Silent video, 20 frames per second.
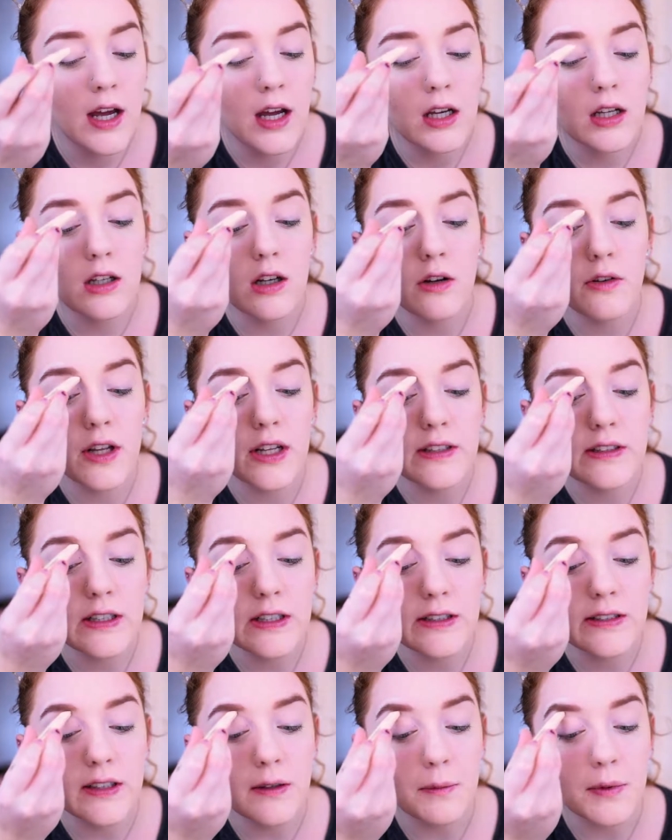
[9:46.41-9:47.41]
You know, that's
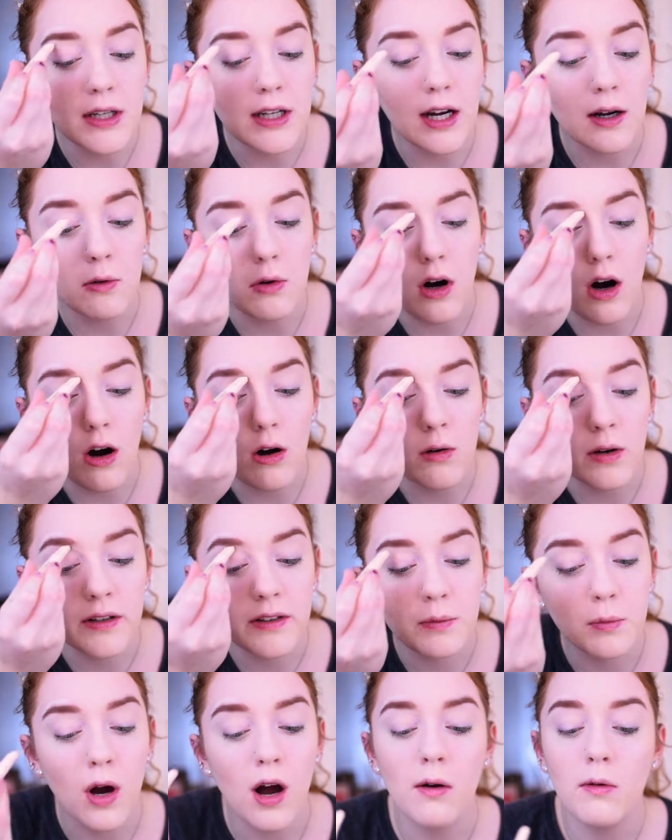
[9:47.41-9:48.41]
like something I will
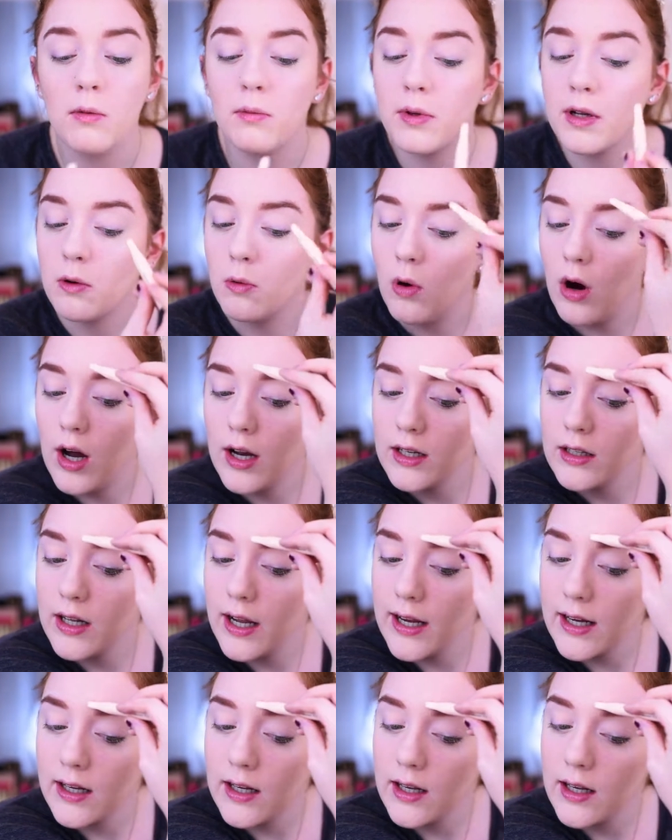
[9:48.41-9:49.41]
always probably want
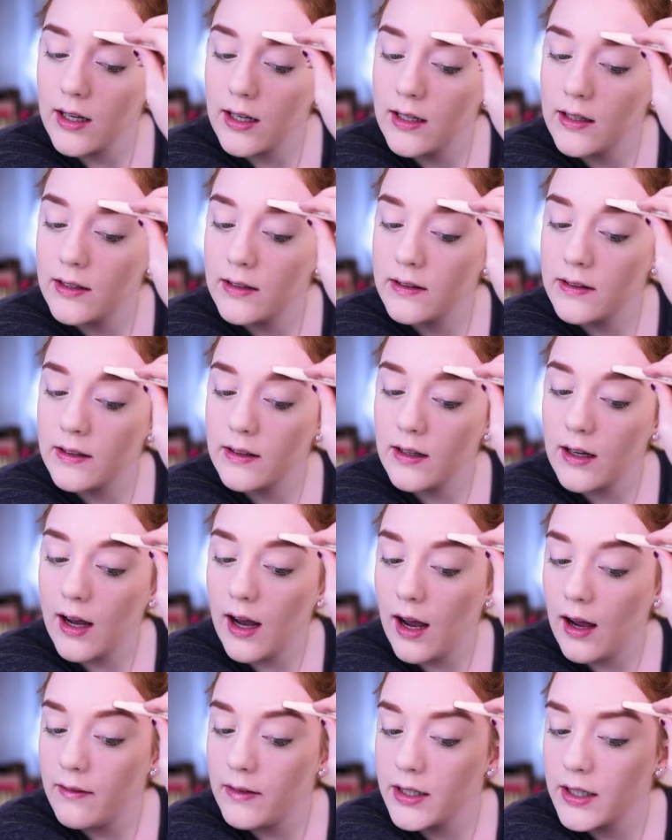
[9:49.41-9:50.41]
like is
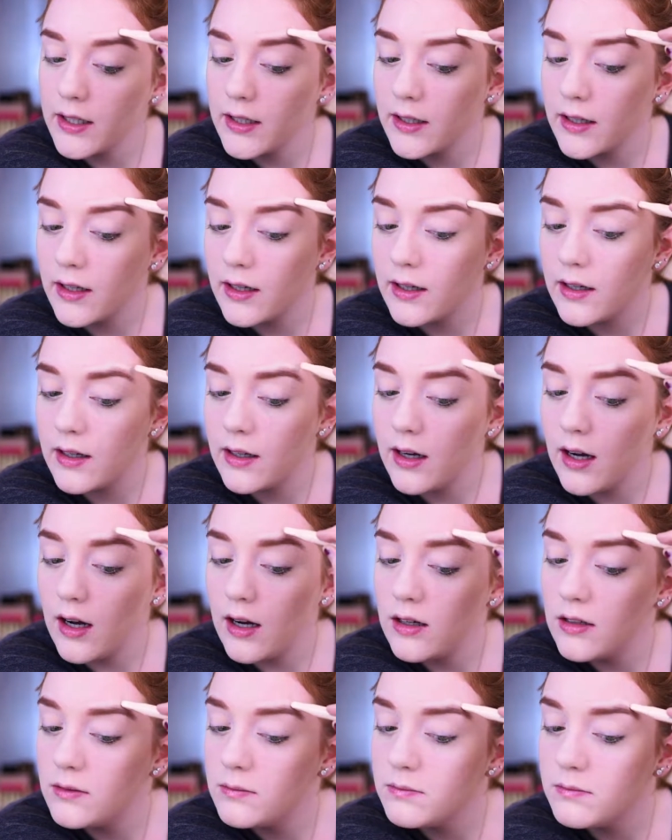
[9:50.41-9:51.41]
having
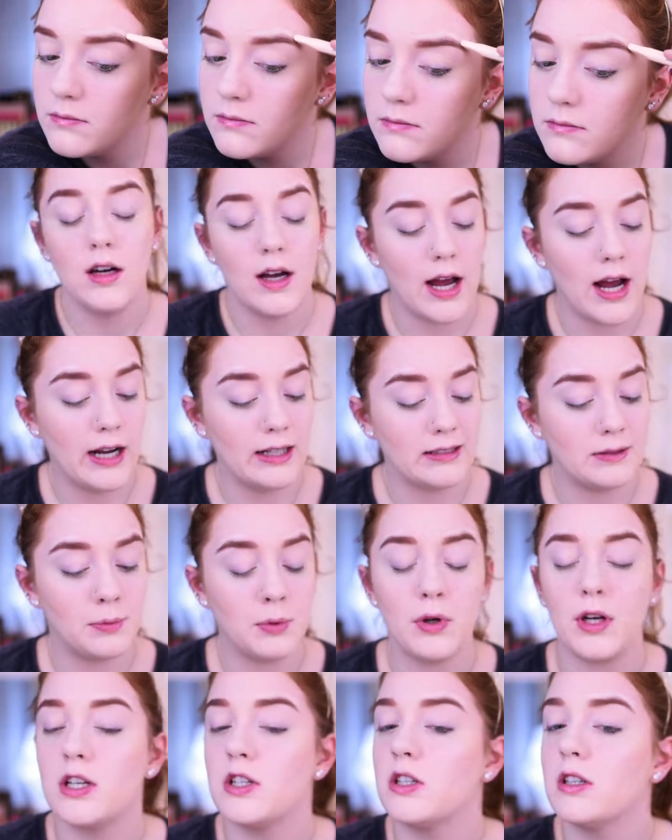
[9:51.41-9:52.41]
um
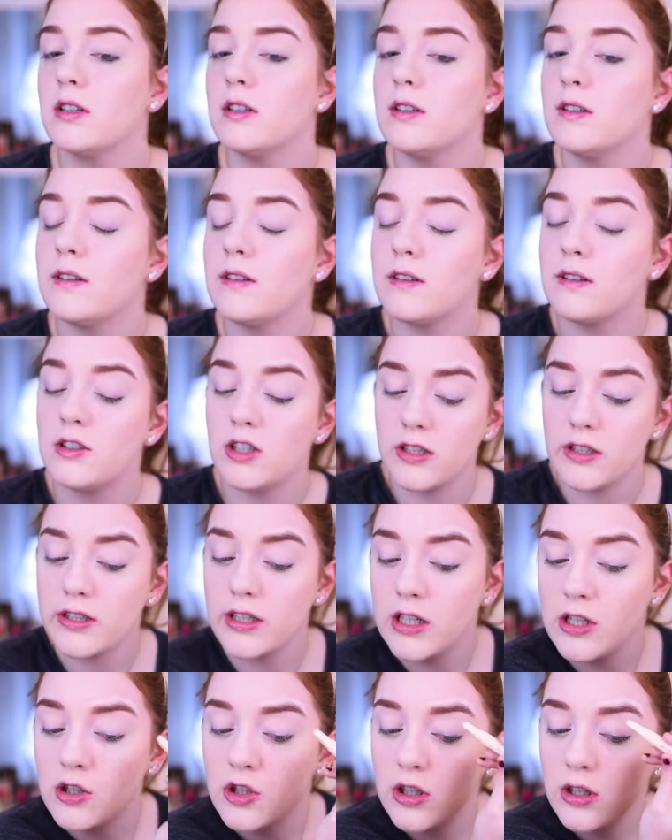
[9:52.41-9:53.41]
aspirations just
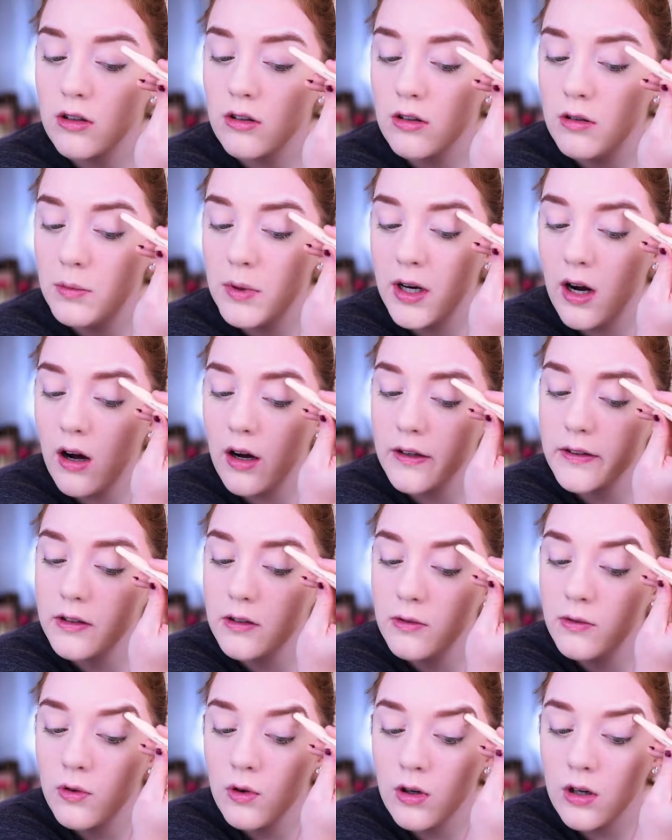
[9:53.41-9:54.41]
in general, but
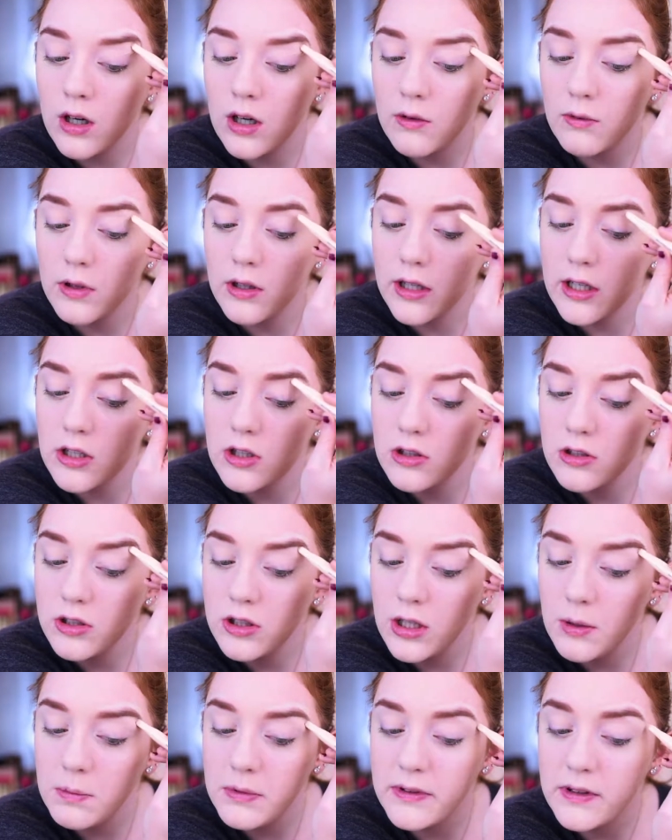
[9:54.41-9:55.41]
also for
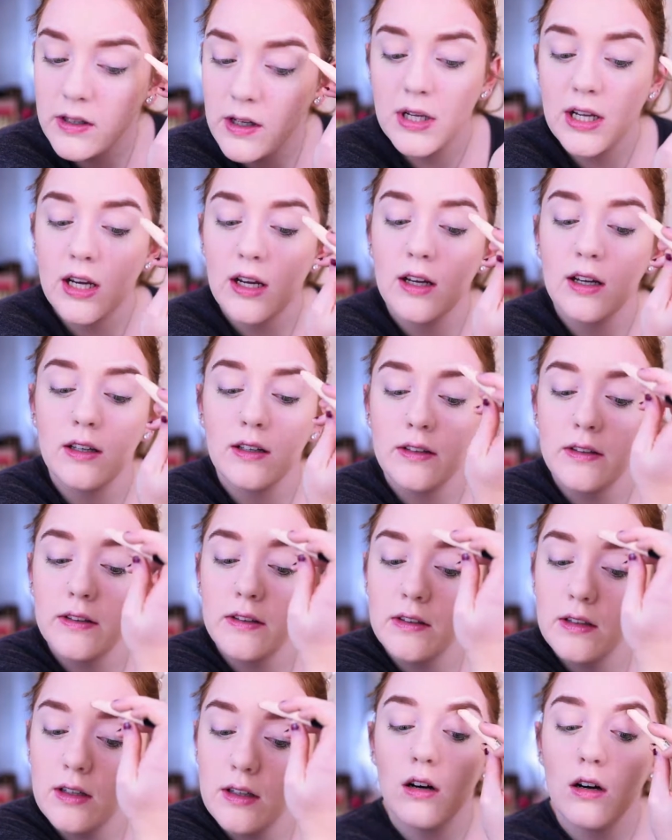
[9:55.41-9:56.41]
relationships
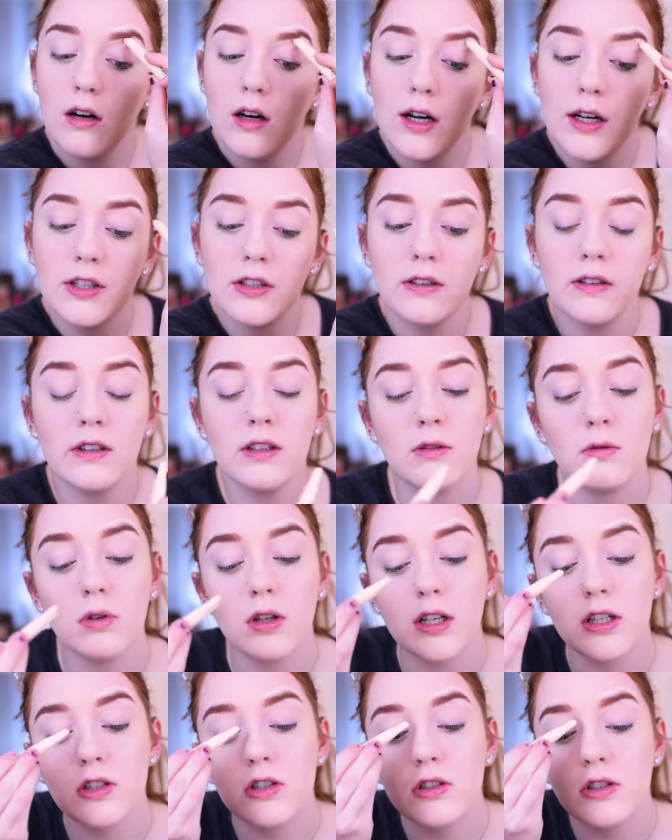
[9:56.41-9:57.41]
because I just think
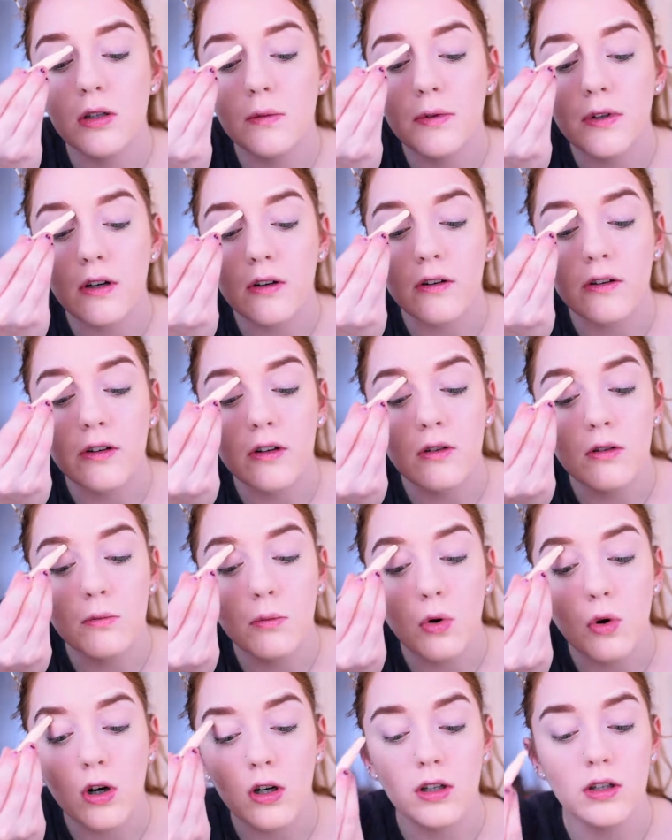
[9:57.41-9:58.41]
relationships are so
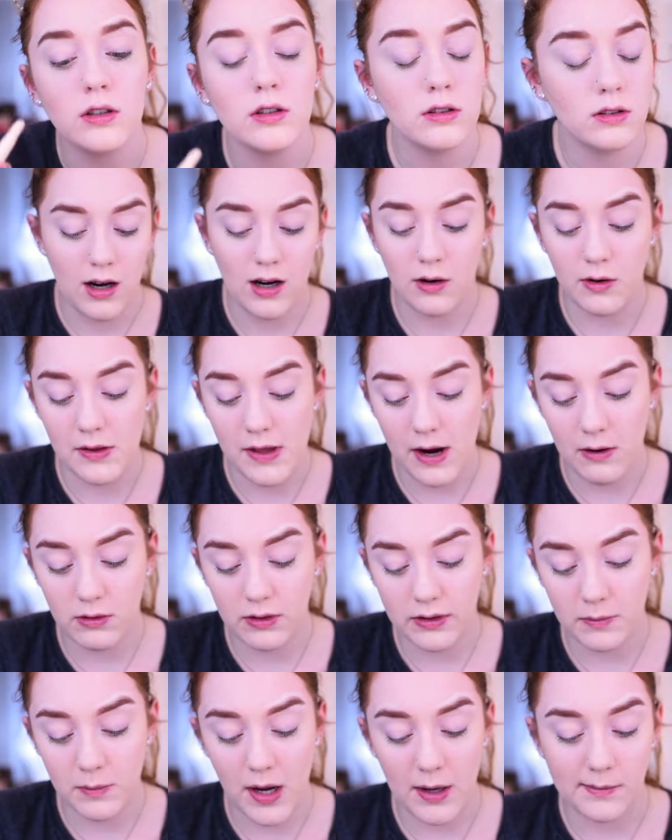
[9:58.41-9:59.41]
important. Oh, and that
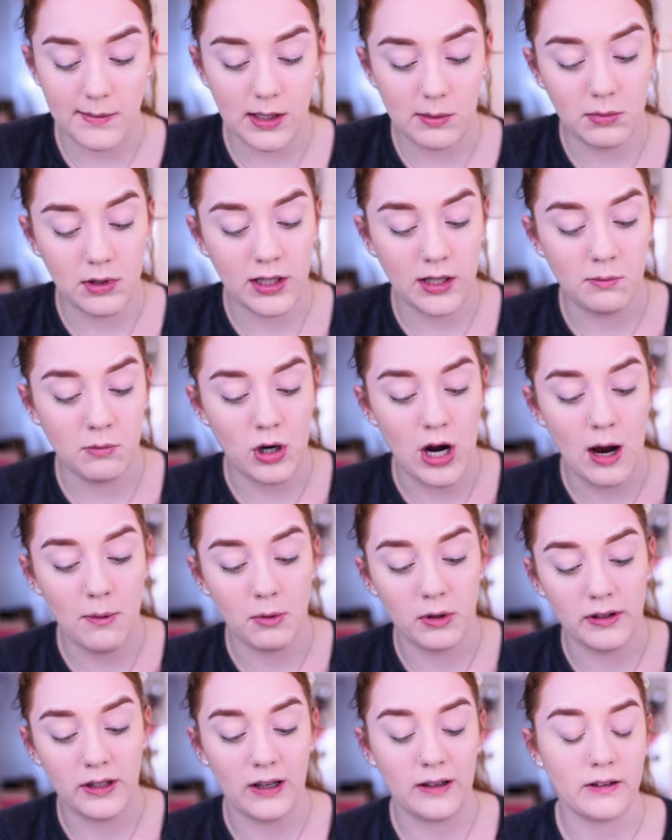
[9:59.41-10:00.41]
was my Maybelline Brow
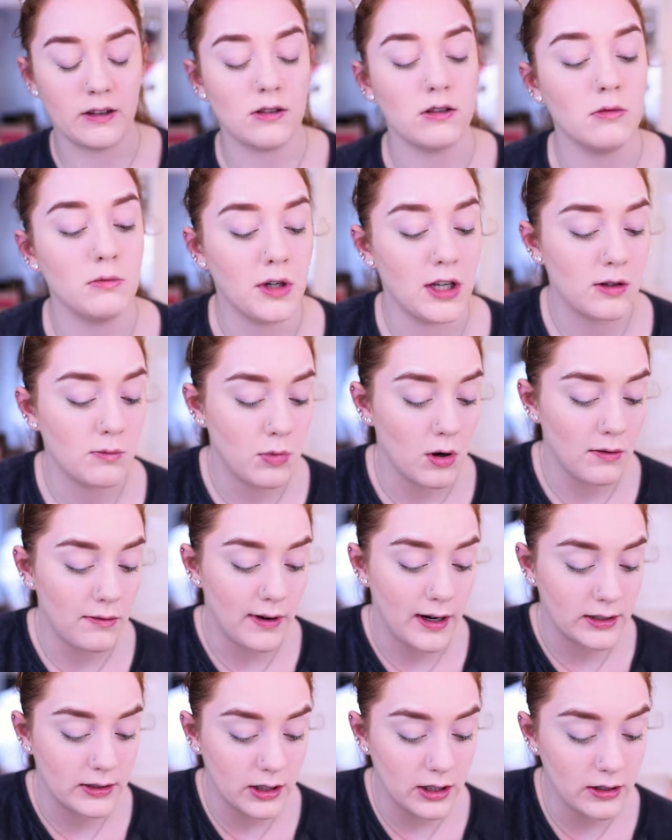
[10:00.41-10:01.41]
Precise Illuminating
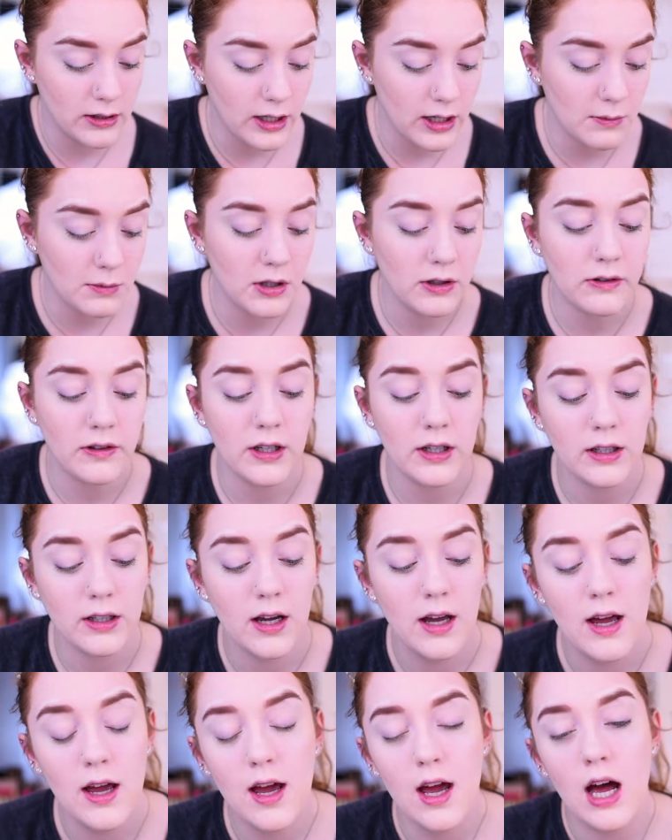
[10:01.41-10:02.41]
Perfector that I'm using.
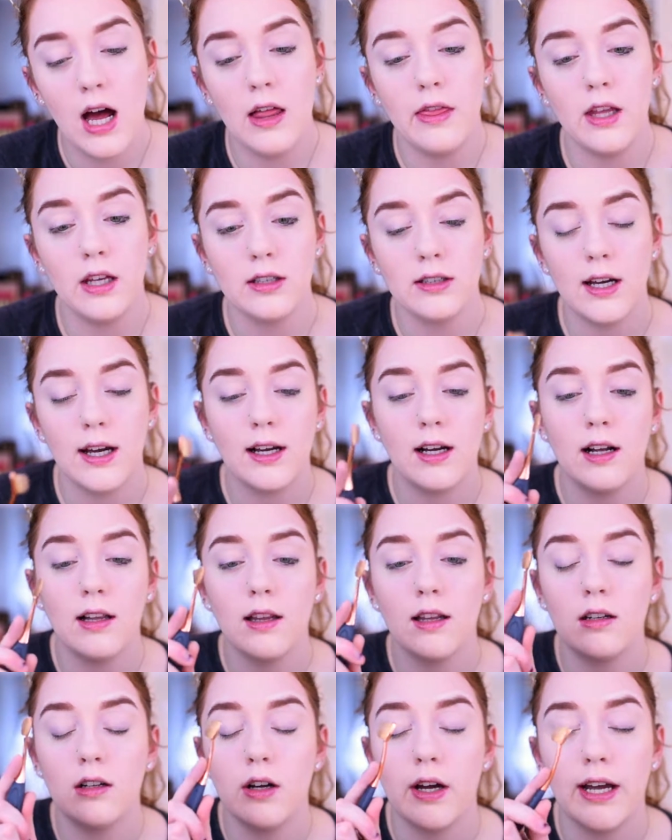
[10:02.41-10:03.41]
And then like a
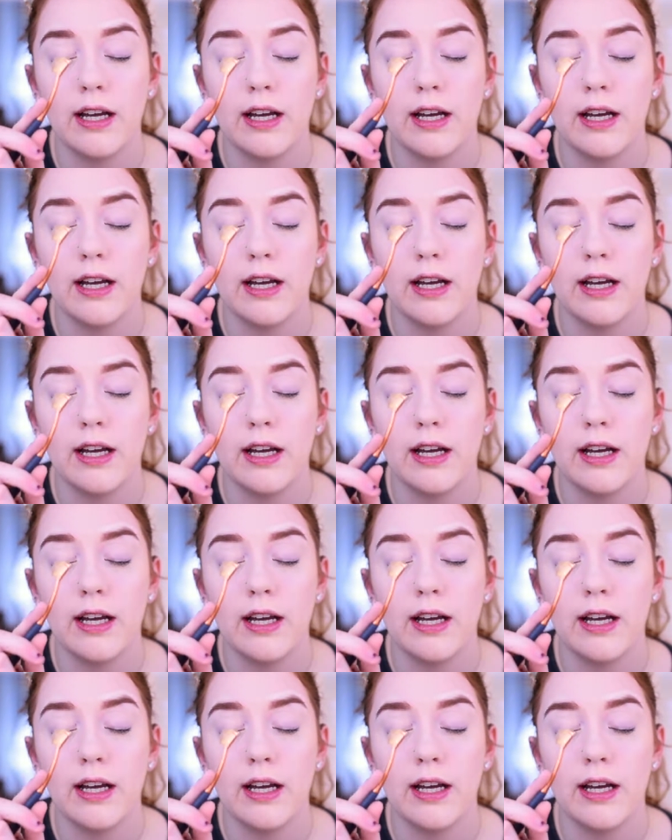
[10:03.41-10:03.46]
little